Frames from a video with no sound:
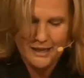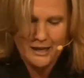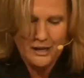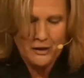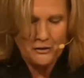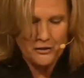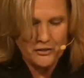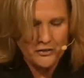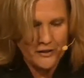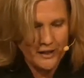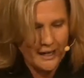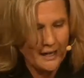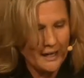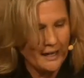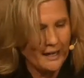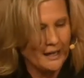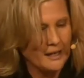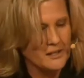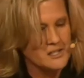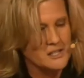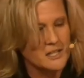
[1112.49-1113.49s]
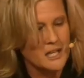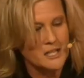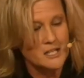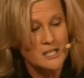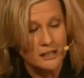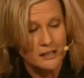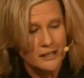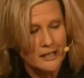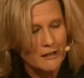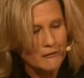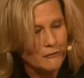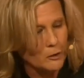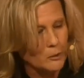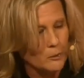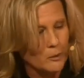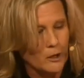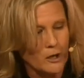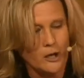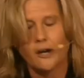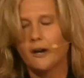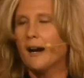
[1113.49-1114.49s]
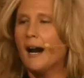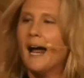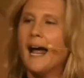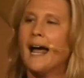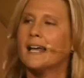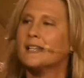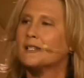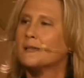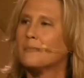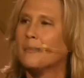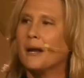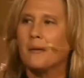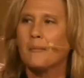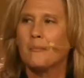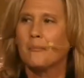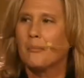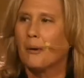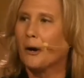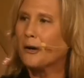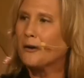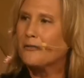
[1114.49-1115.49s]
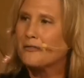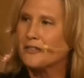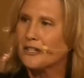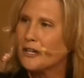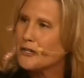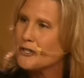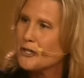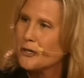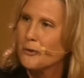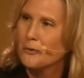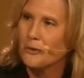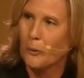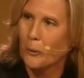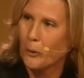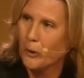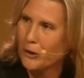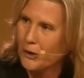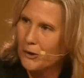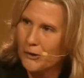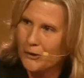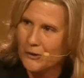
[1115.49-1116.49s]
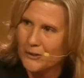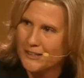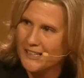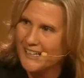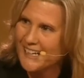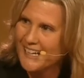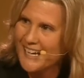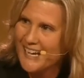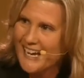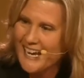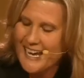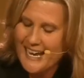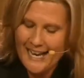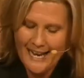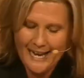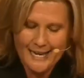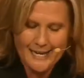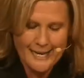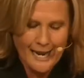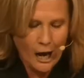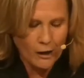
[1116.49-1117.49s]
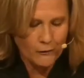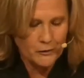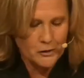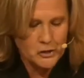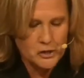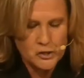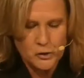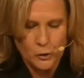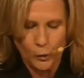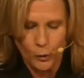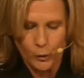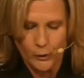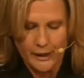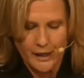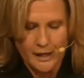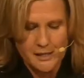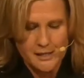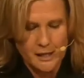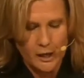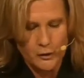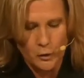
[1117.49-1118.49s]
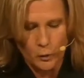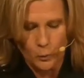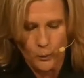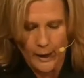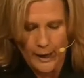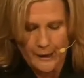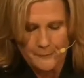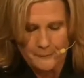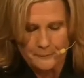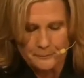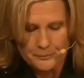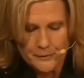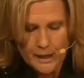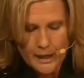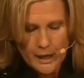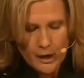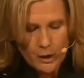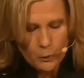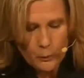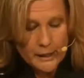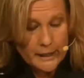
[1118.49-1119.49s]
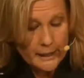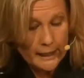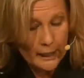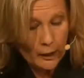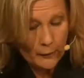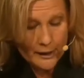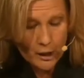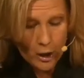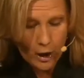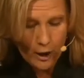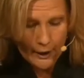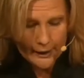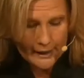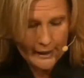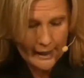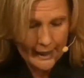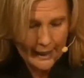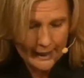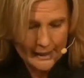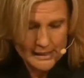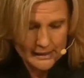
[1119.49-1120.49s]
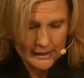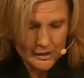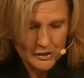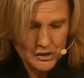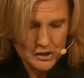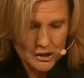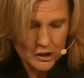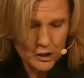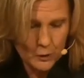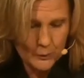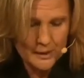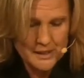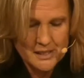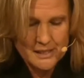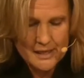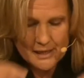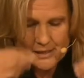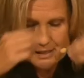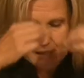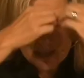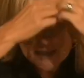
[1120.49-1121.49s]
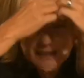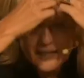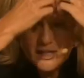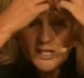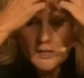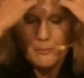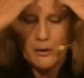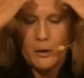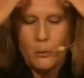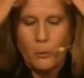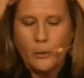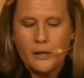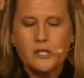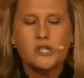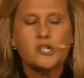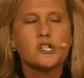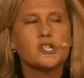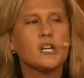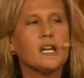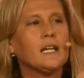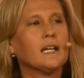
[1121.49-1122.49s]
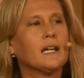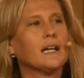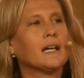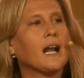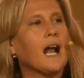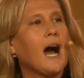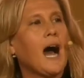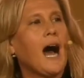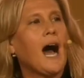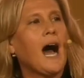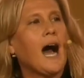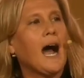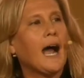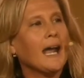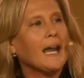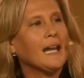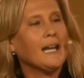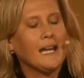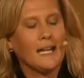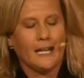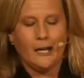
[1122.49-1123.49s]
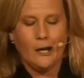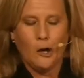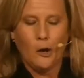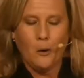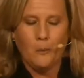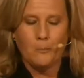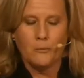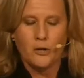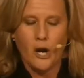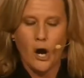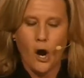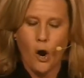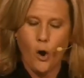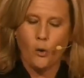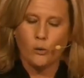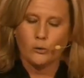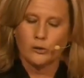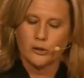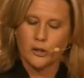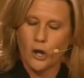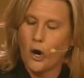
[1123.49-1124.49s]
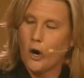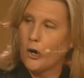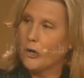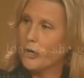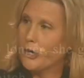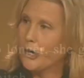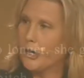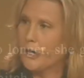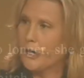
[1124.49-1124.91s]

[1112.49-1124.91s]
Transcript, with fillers: things. The deliverer has been birthed into the world, and now the story is underway. We carry on in Exodus 2. It says this But when she could hide him no longer,